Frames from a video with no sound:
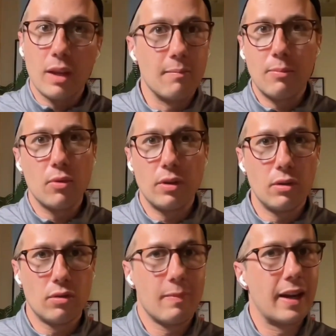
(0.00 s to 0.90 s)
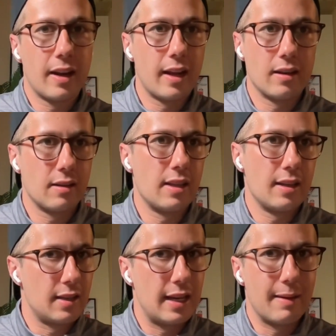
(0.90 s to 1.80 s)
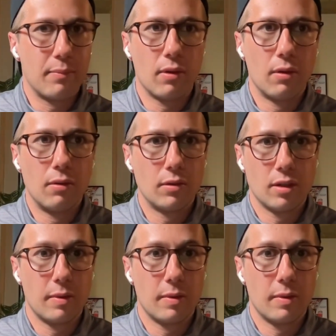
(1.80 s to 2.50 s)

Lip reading: And maybe we use metadata as the example